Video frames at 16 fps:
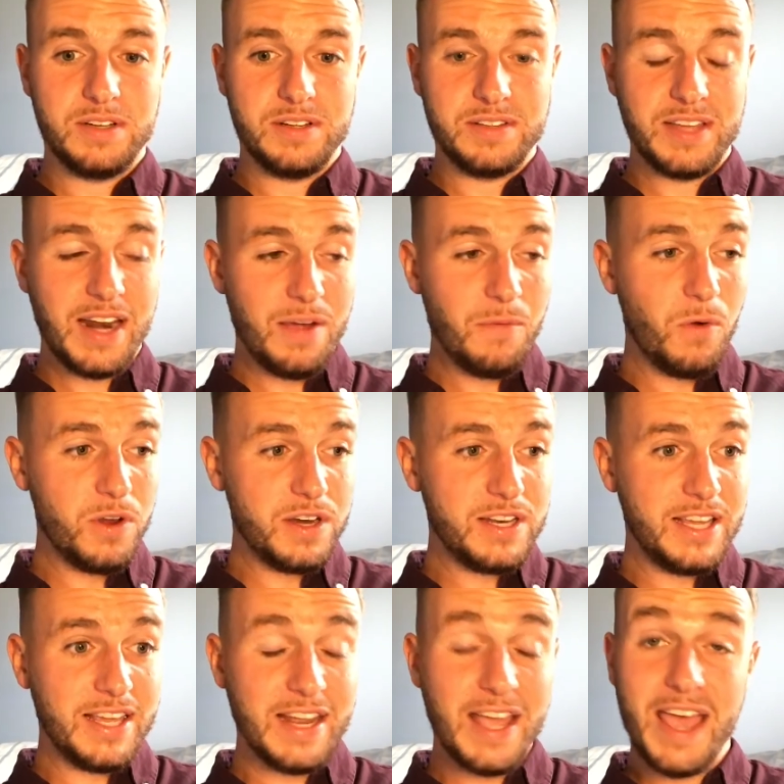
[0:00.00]
that I wanted
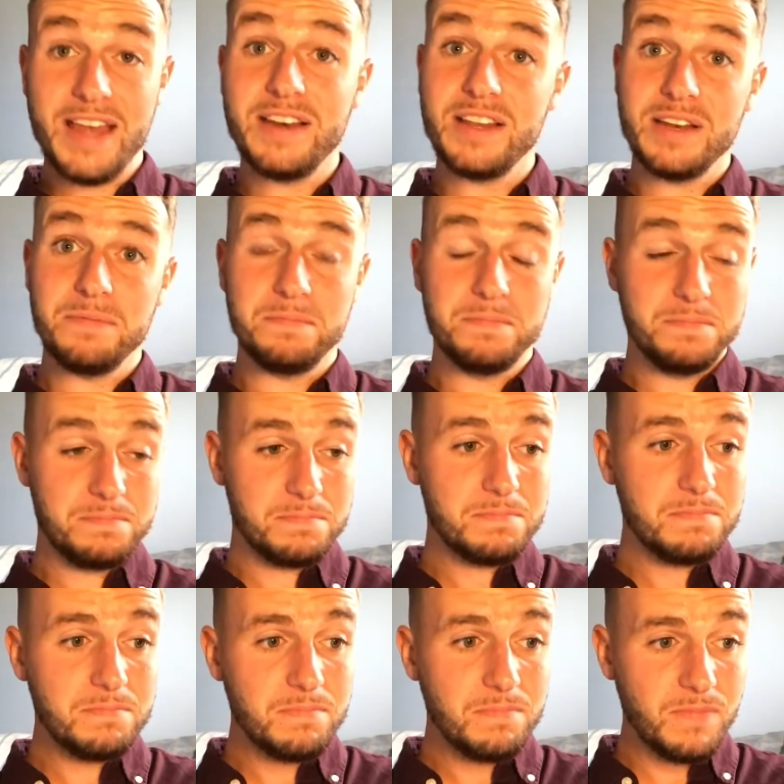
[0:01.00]
to get edited
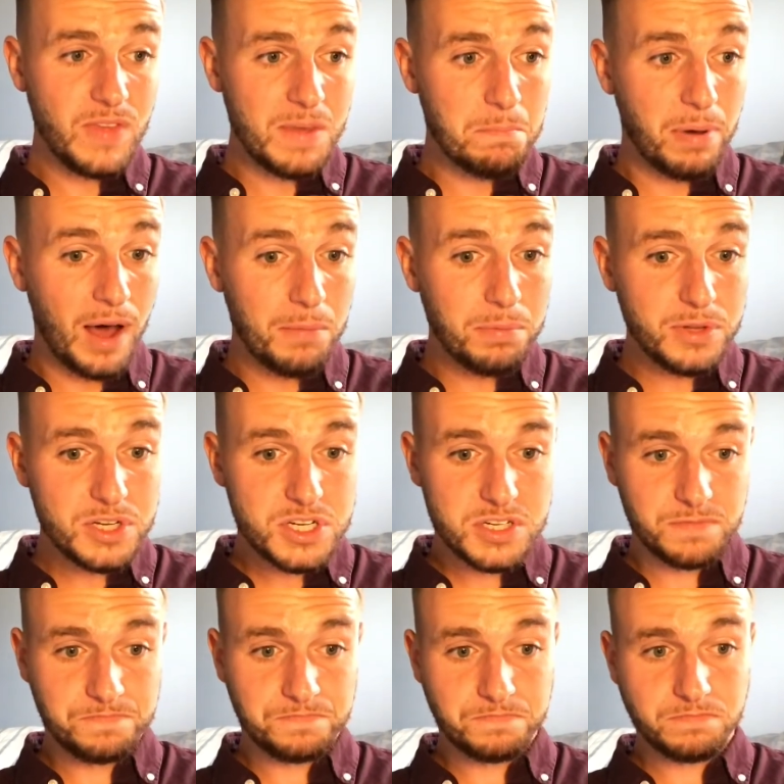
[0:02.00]
and
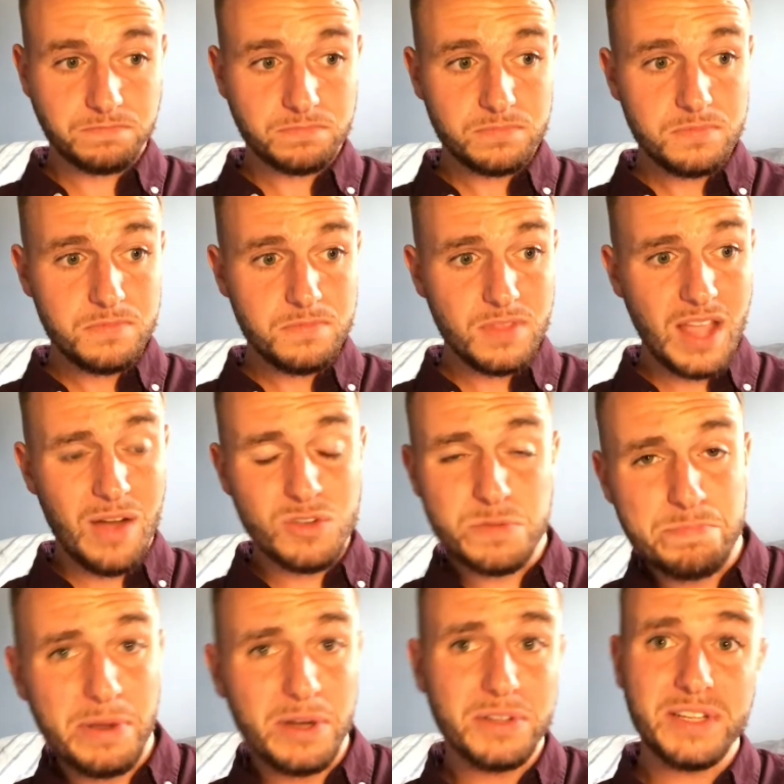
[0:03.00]
published. I'm
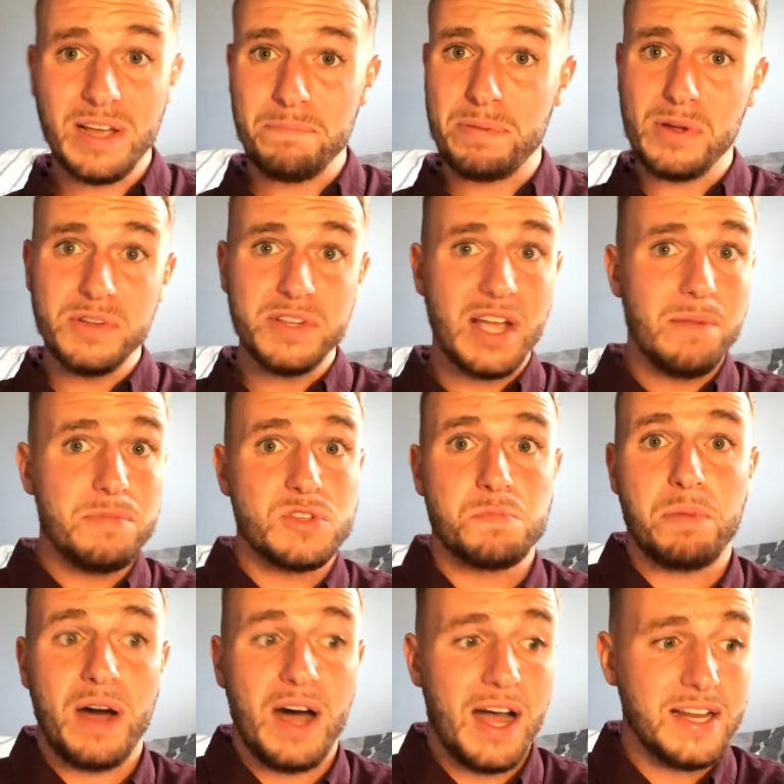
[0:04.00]
building up this
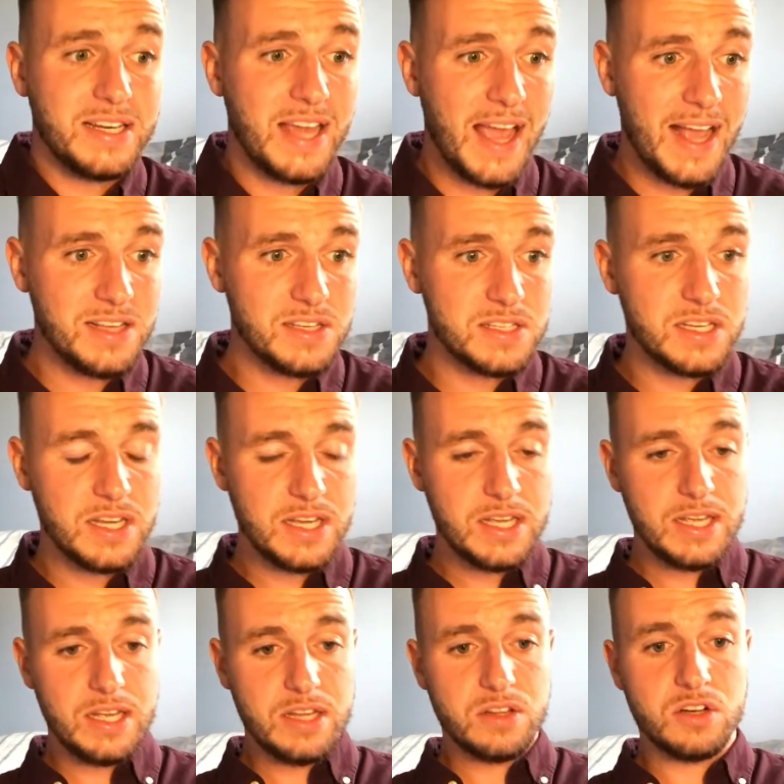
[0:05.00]
podcast
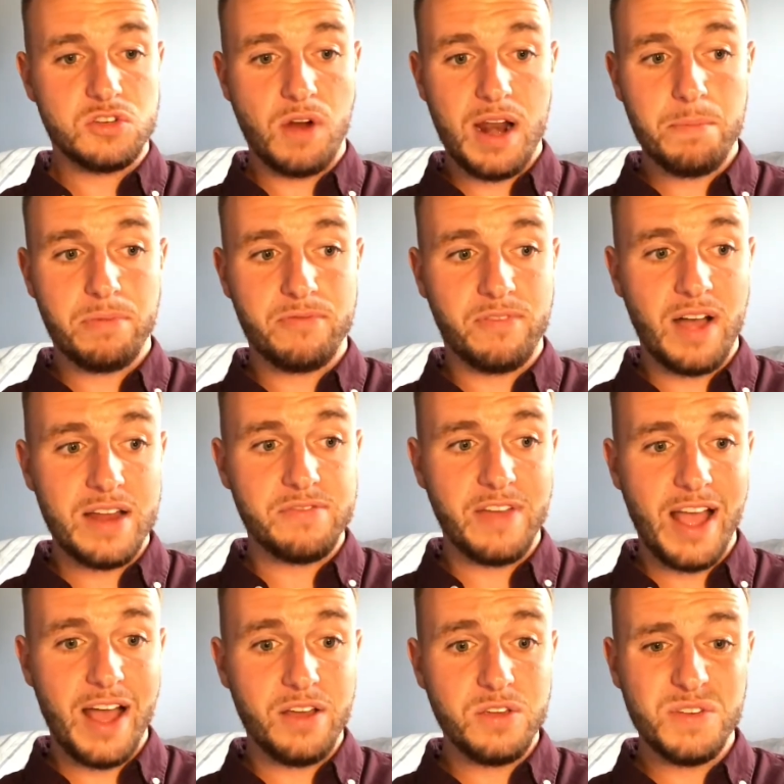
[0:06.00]
to try to provide
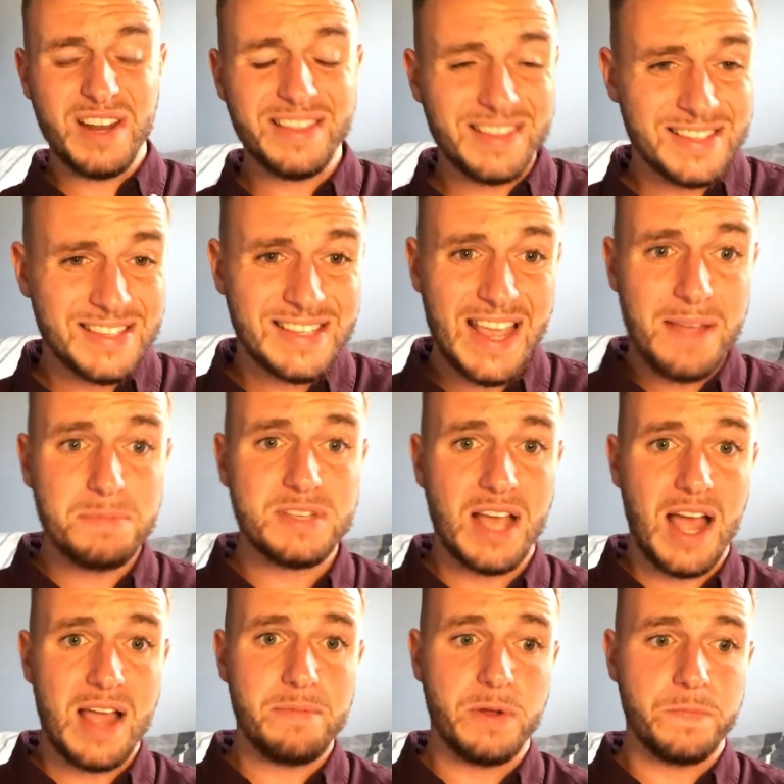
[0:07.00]
value. And at the same
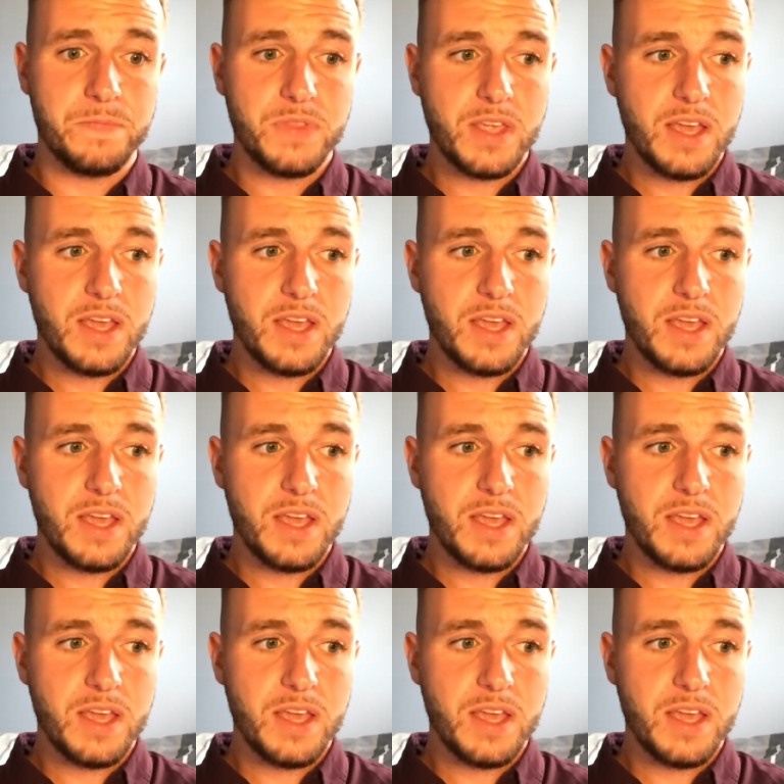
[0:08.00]
time,